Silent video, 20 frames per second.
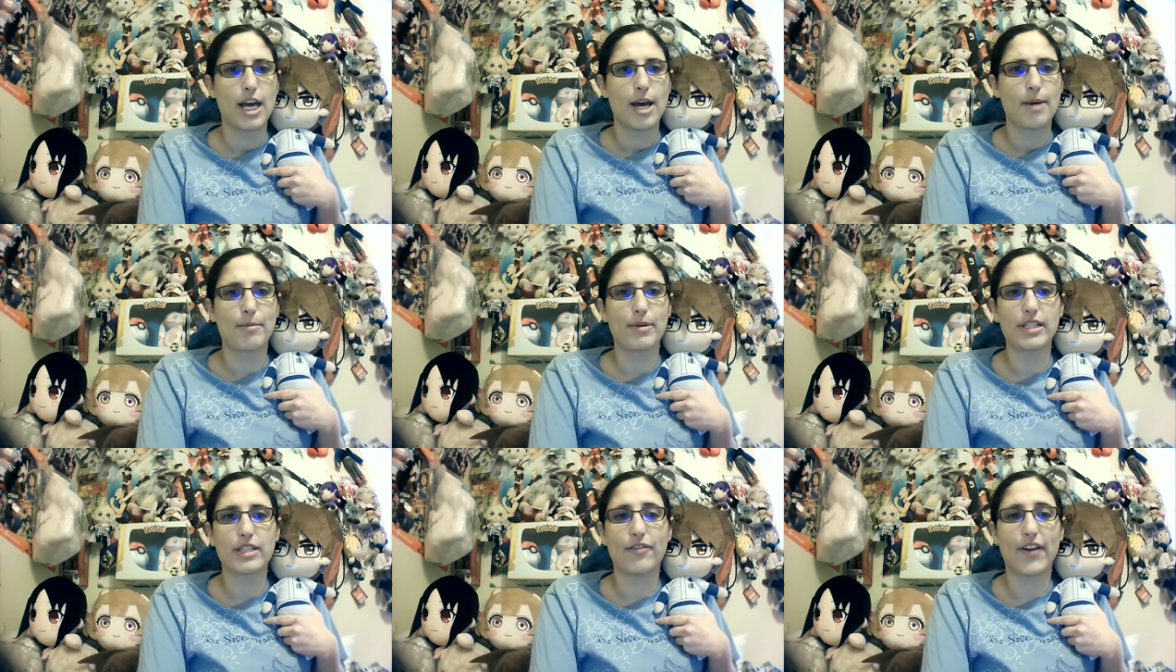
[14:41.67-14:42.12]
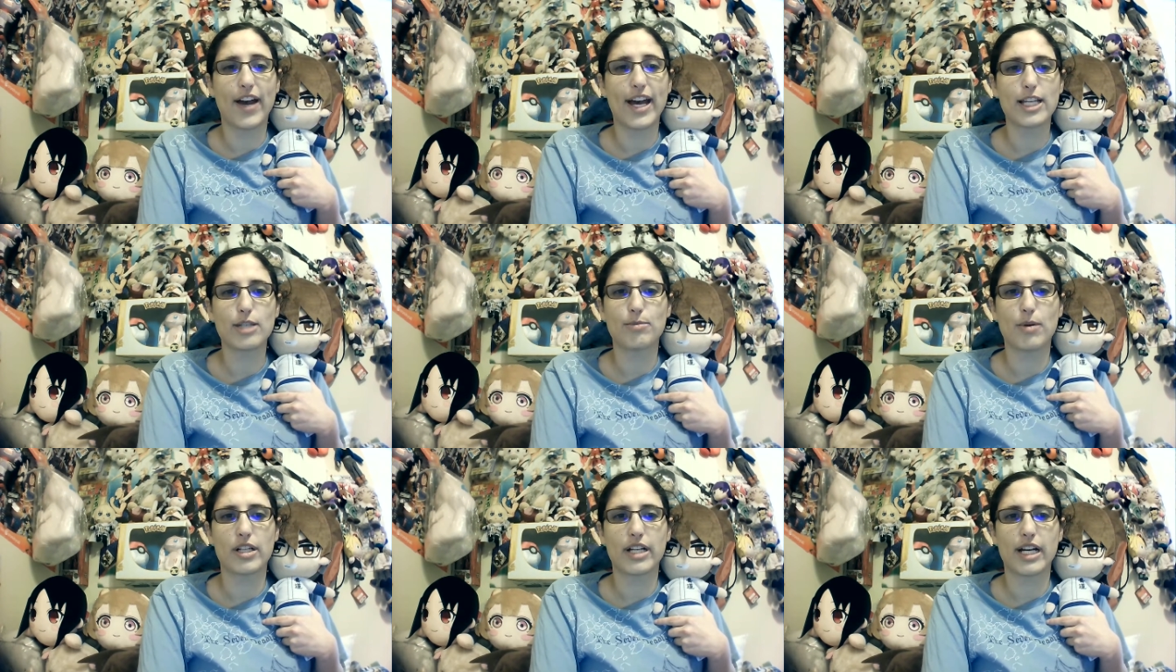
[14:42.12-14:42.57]
But his
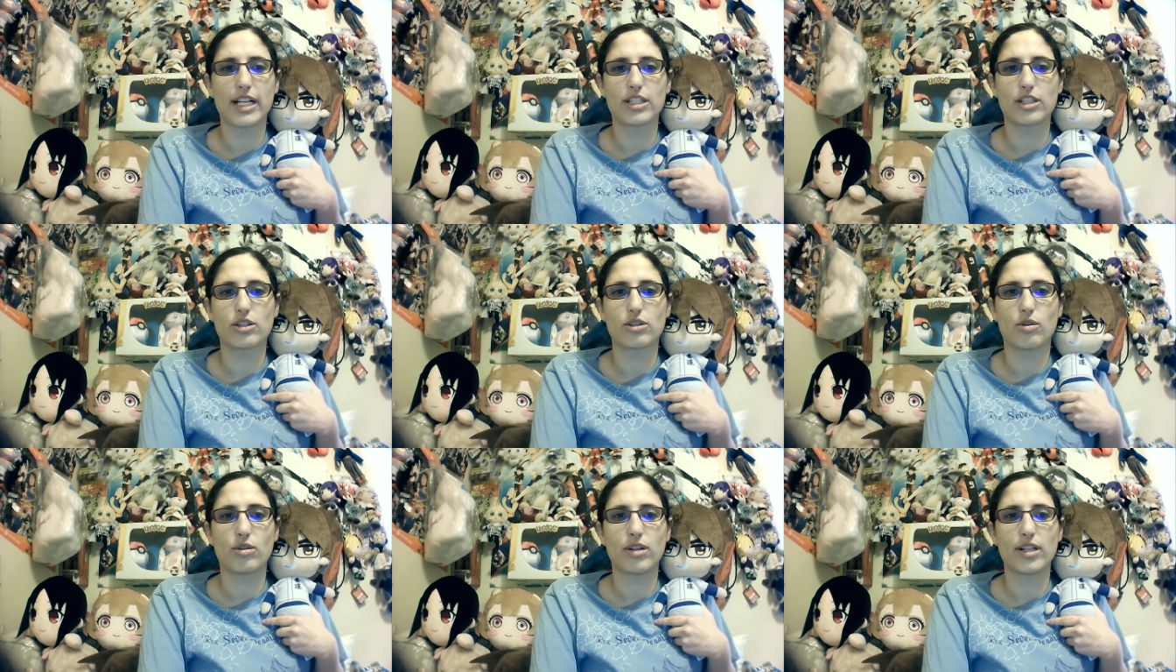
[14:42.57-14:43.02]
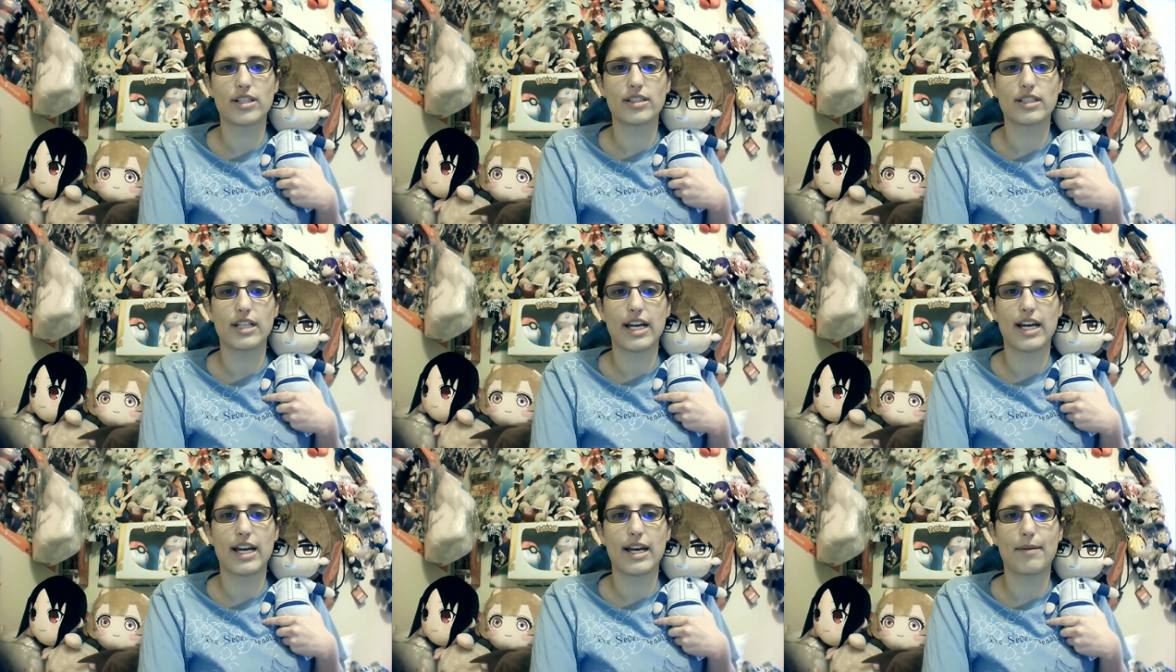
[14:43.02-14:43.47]
fastball got scored
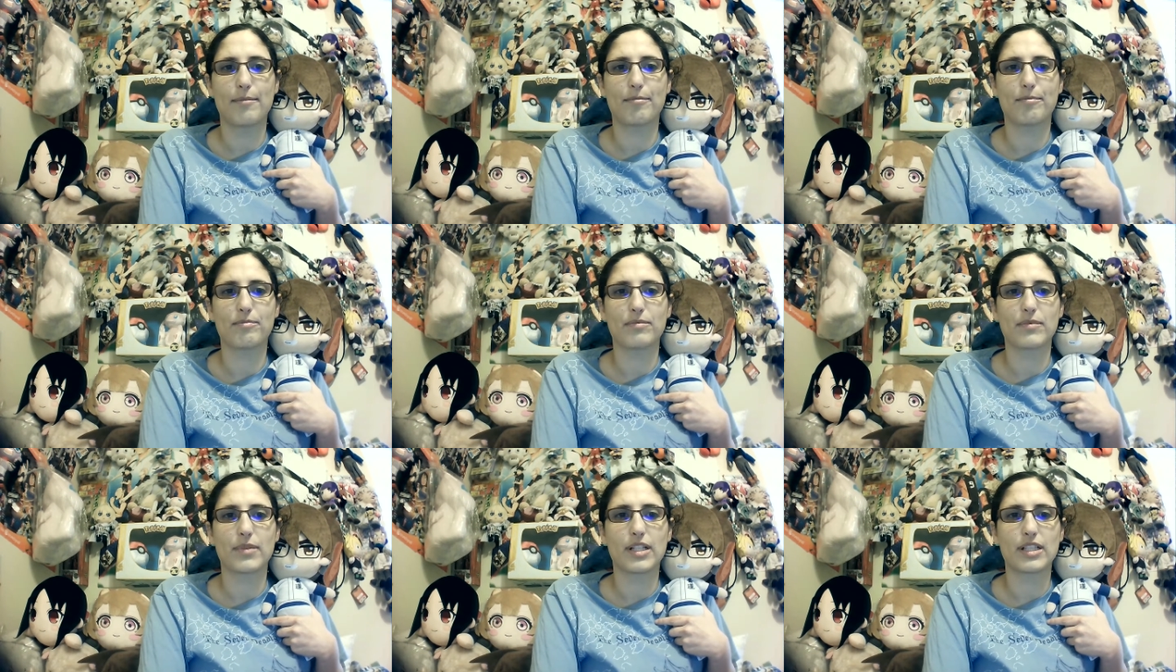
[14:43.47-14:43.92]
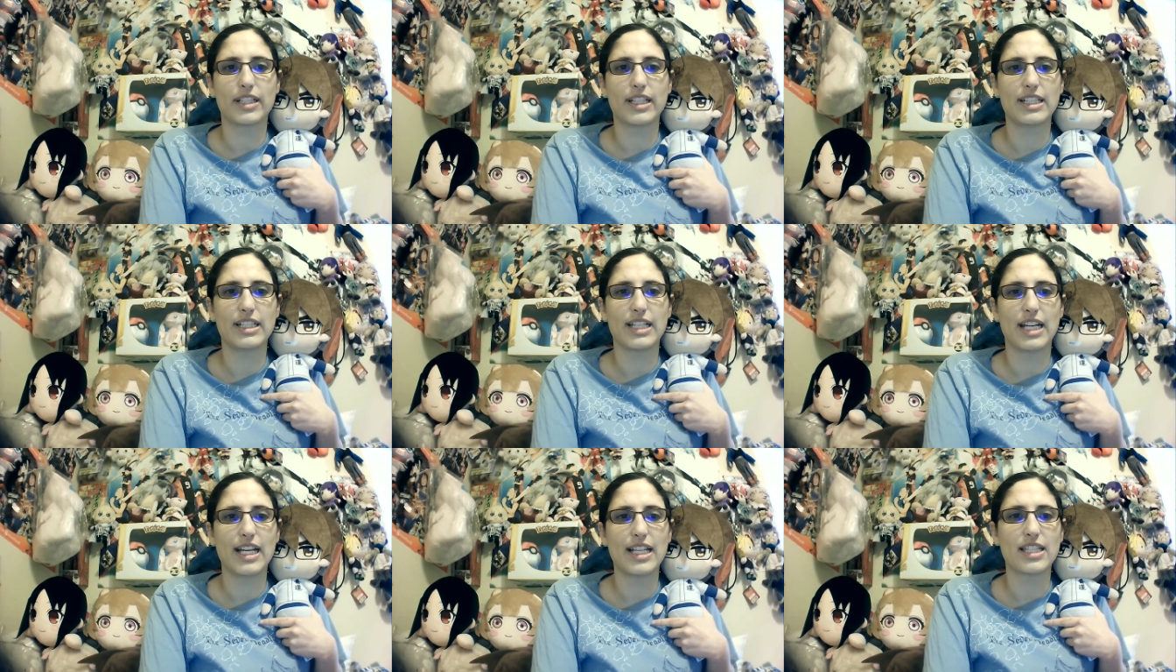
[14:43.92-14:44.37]
um,
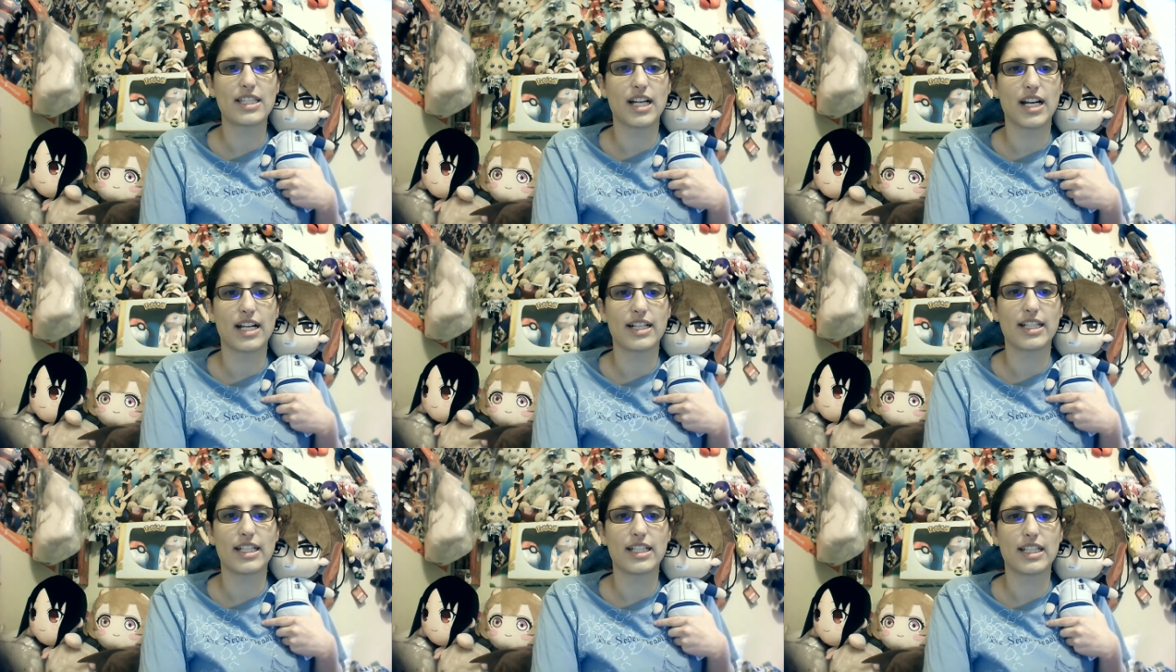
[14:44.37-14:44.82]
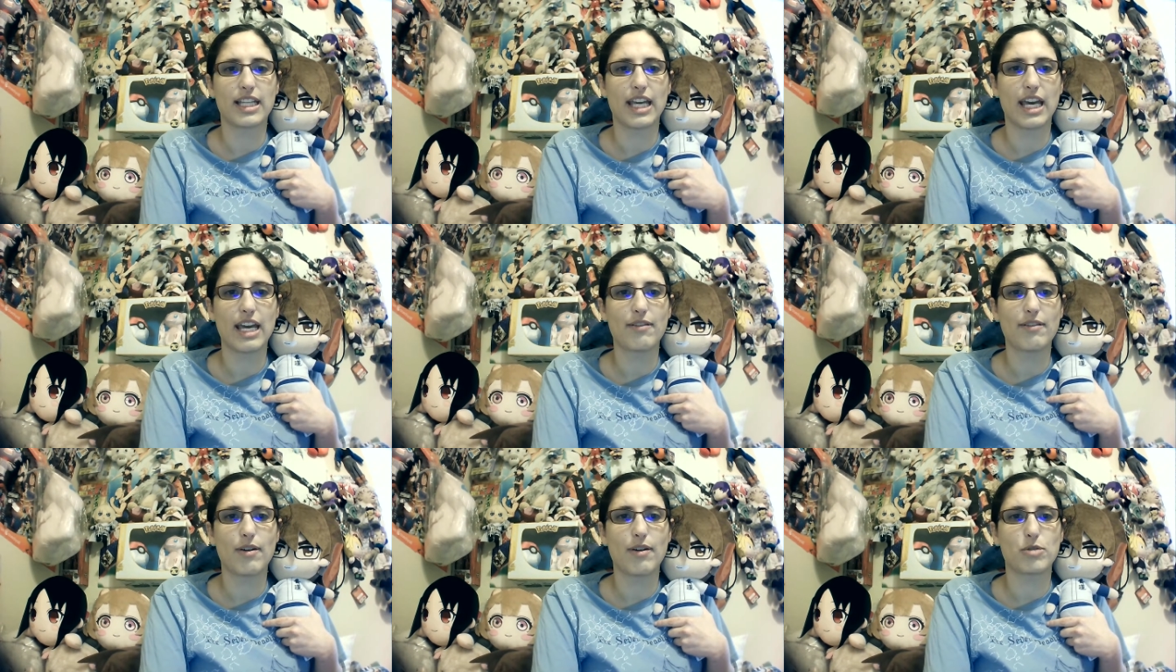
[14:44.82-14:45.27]
clean hits on, and he
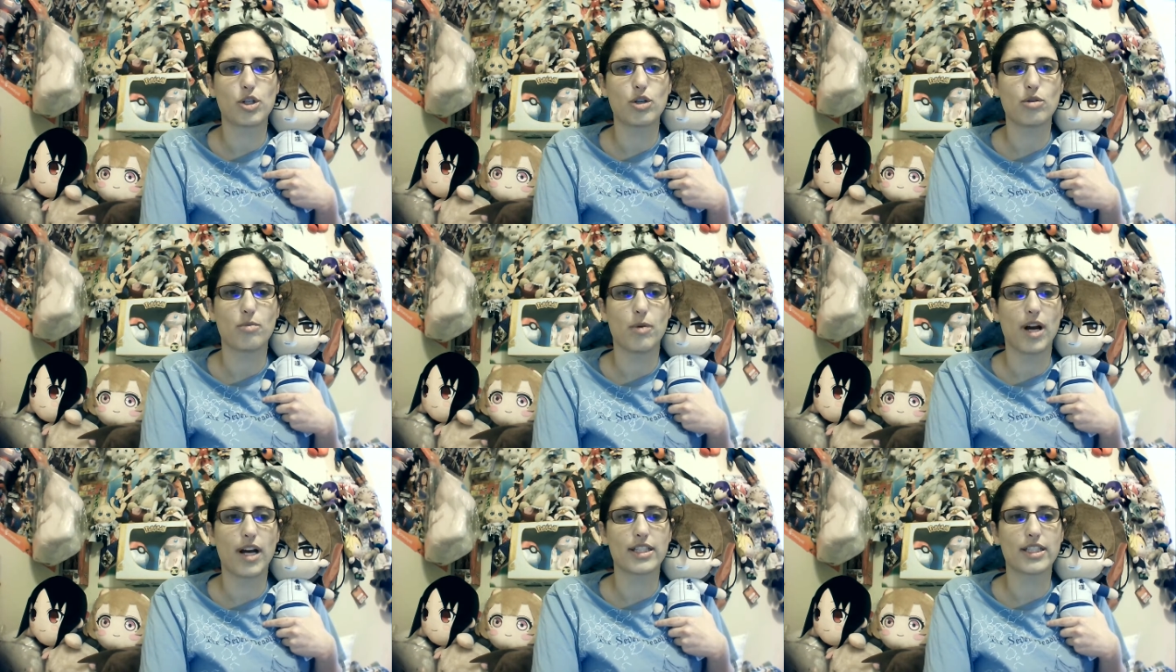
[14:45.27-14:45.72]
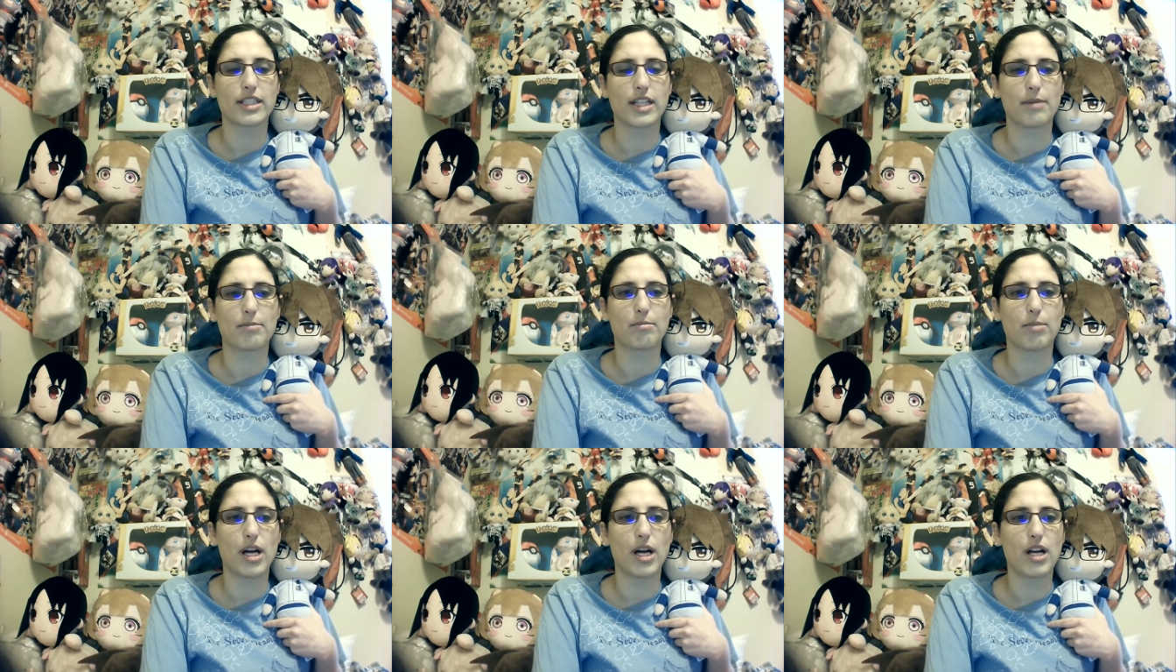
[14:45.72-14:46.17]
gave up two walks on
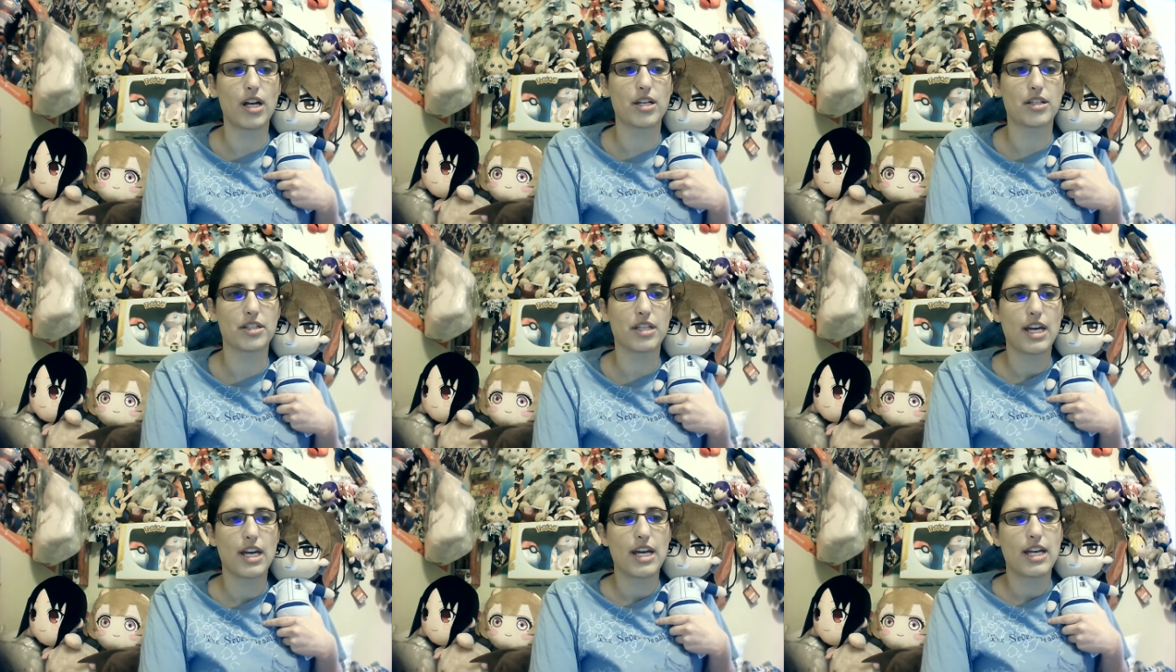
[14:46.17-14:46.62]
balls.